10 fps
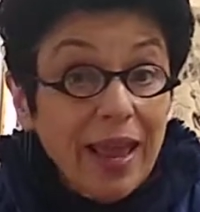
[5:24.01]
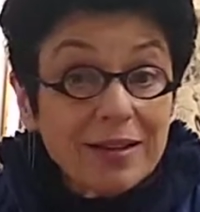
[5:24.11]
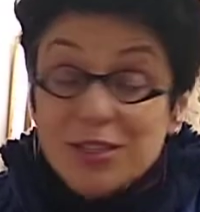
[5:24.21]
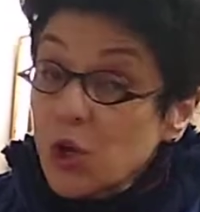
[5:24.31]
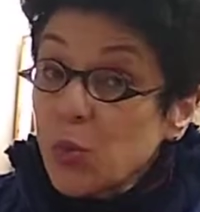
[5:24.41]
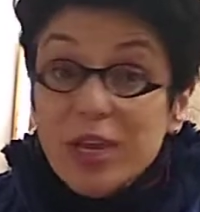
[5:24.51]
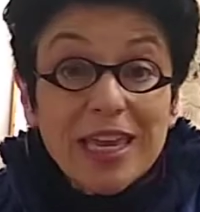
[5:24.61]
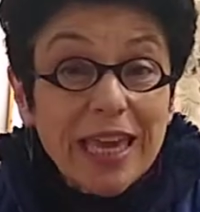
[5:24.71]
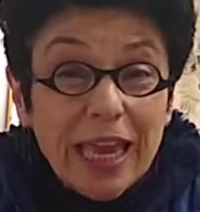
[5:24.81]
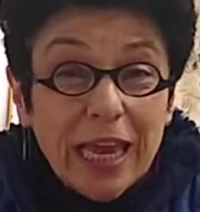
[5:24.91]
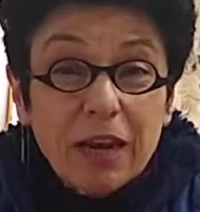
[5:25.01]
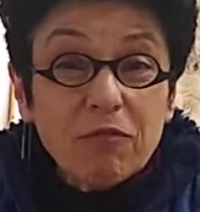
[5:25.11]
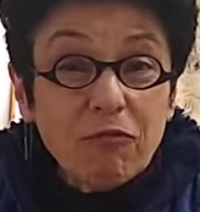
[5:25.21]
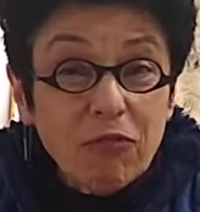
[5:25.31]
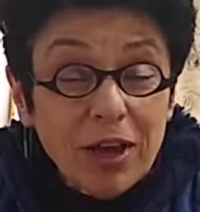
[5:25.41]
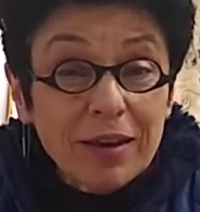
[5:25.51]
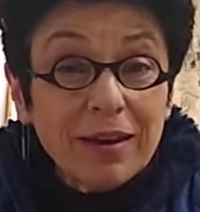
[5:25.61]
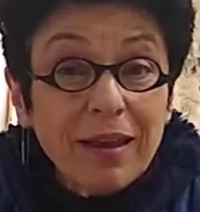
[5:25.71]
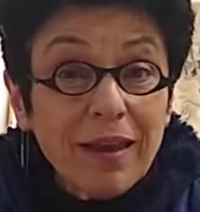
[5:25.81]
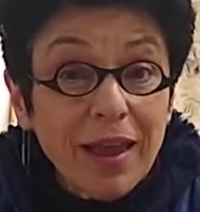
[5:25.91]
And so we can't
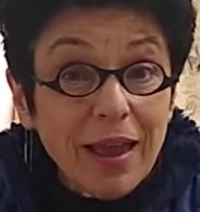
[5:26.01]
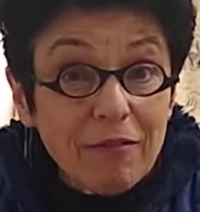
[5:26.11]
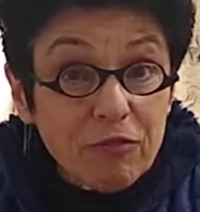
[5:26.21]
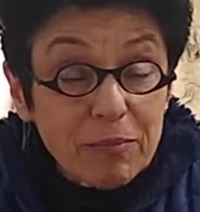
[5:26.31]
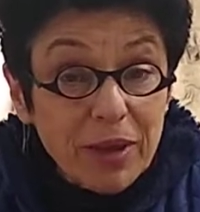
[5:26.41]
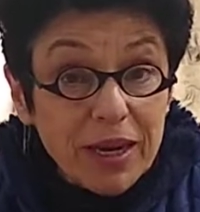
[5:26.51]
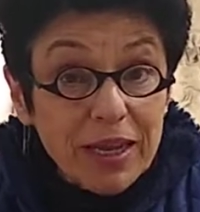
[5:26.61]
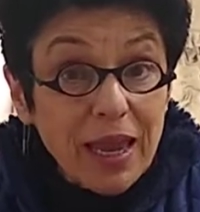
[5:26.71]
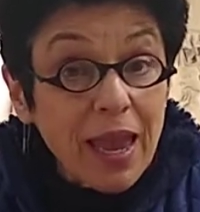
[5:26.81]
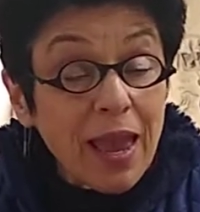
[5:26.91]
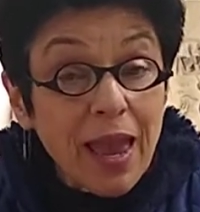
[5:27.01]
fund everybody.